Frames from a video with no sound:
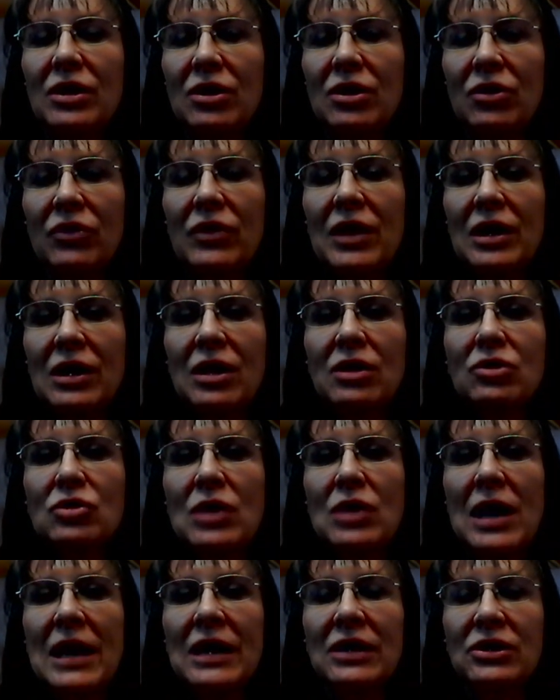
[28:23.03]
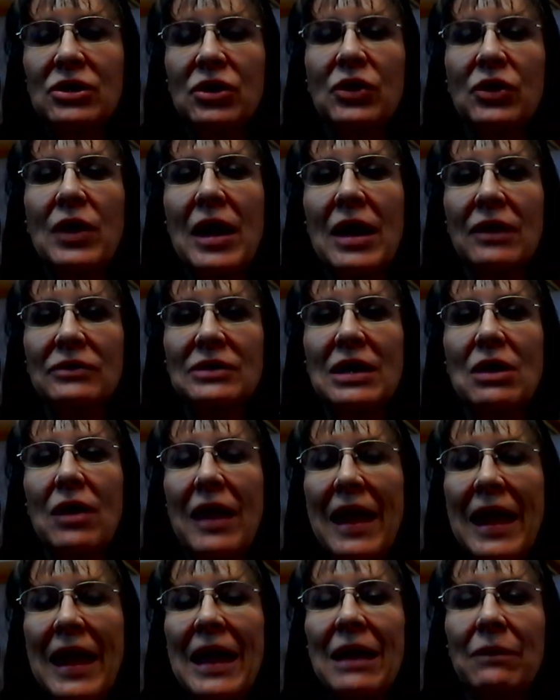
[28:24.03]
you're then going to drag into your house
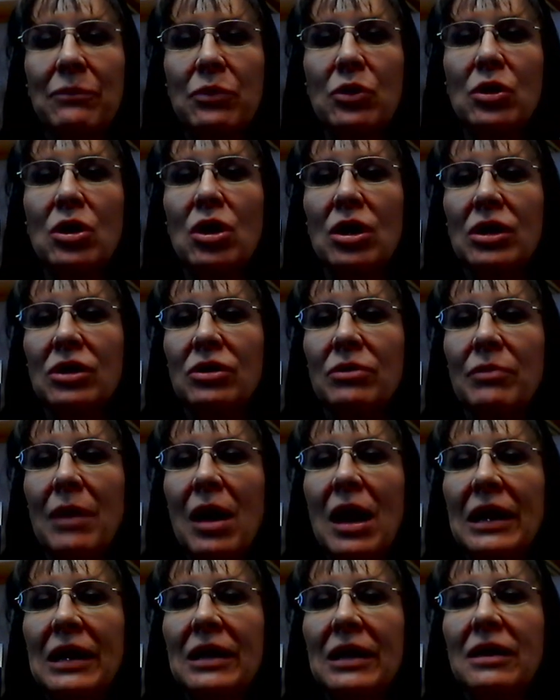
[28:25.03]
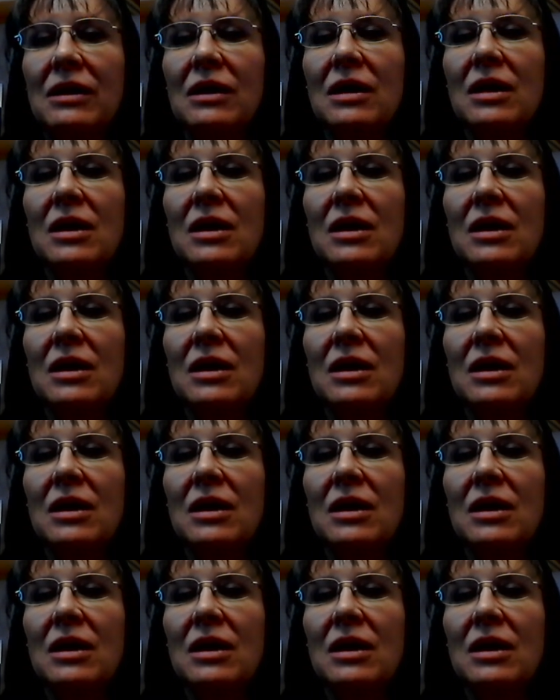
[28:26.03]
and put on your body.